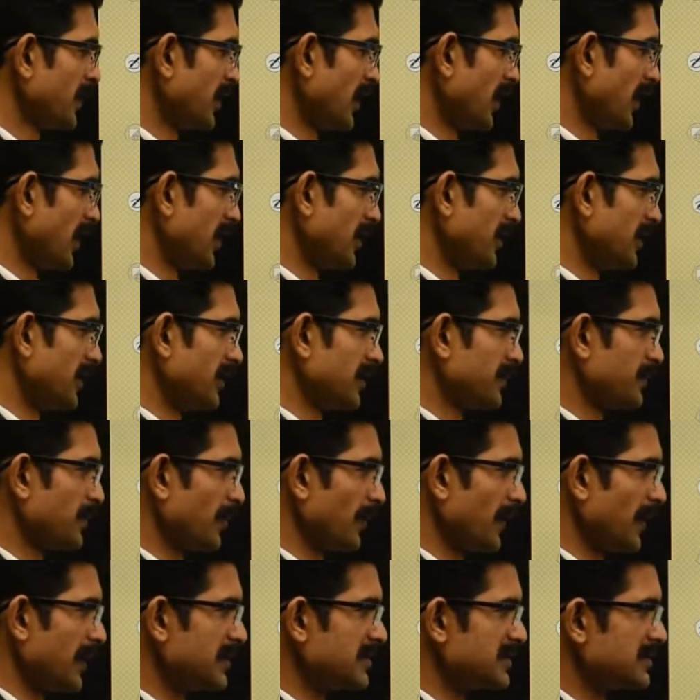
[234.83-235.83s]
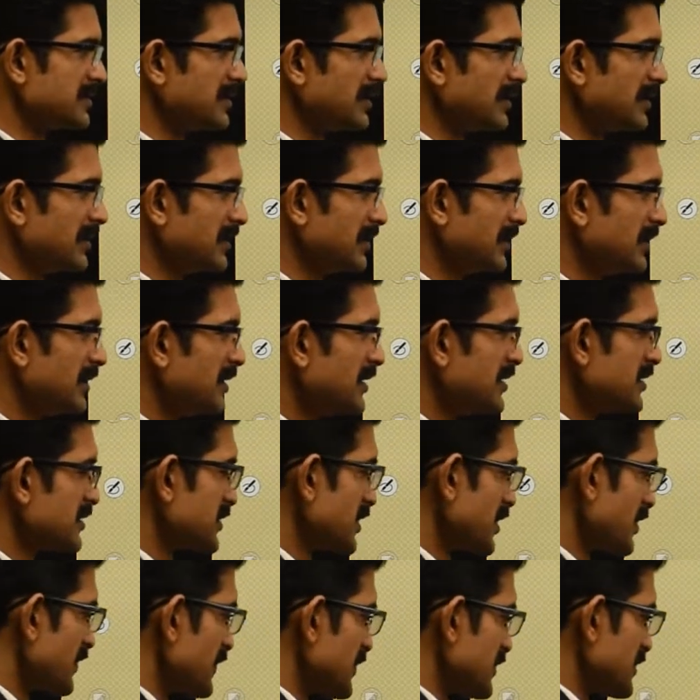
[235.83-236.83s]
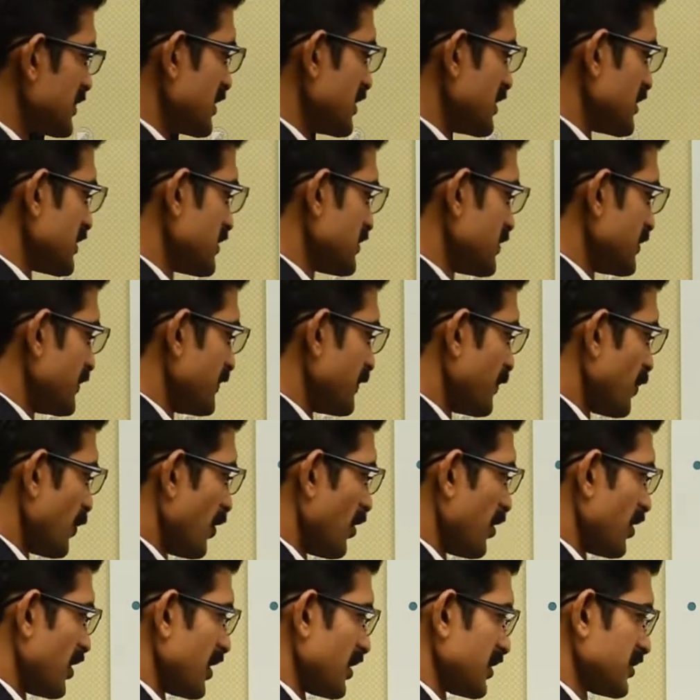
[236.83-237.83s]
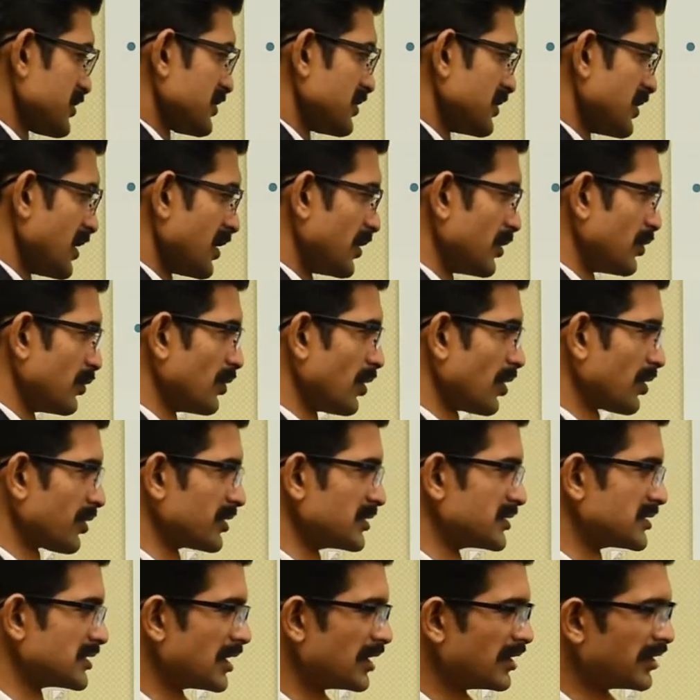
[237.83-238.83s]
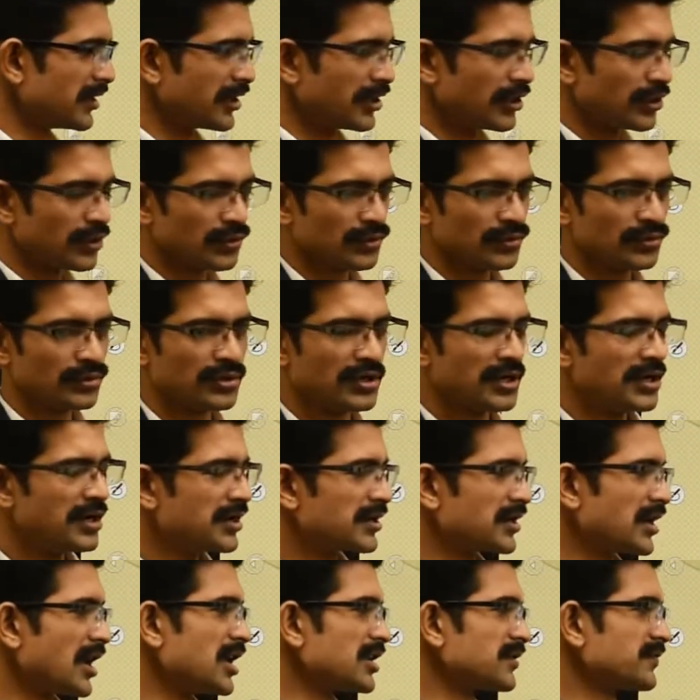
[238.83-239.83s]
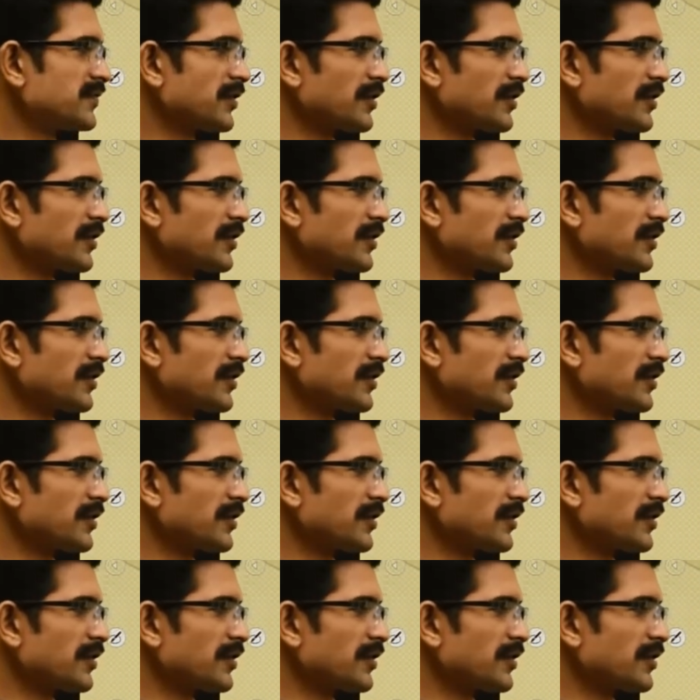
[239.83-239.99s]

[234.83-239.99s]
and it provides the services, products that do not result into transfer